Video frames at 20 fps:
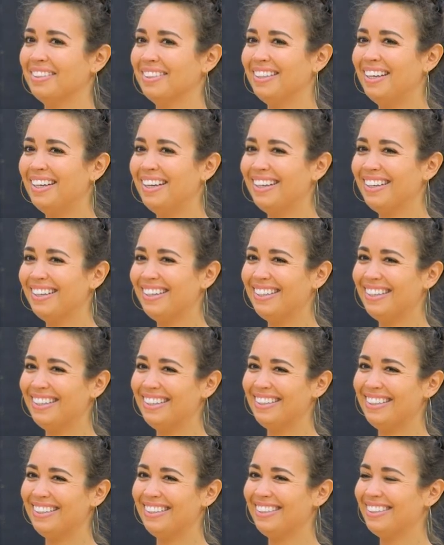
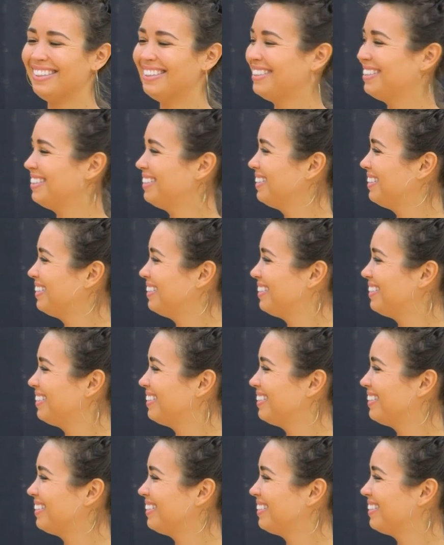
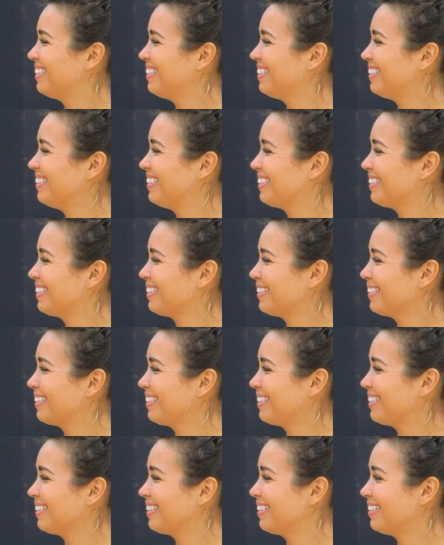
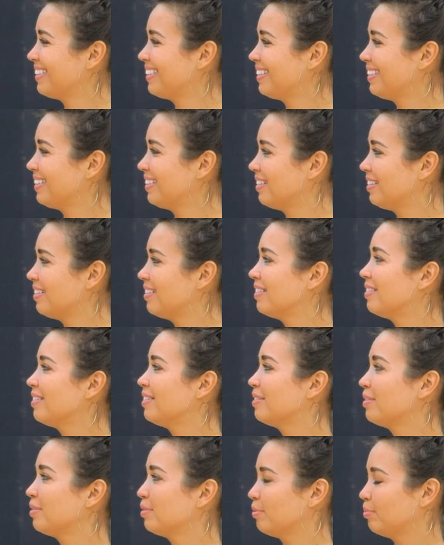
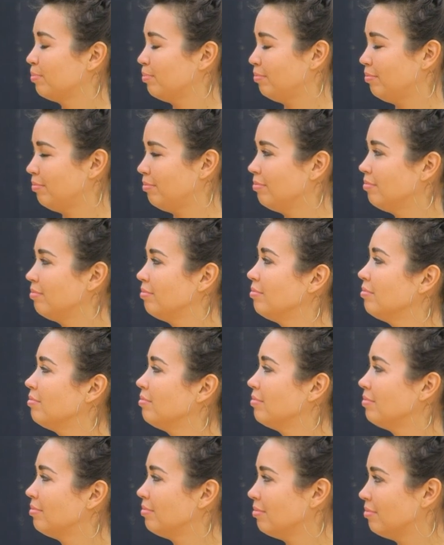
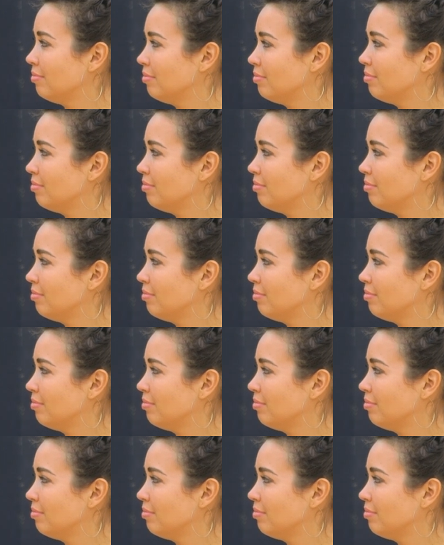No words are spoken by the person on screen.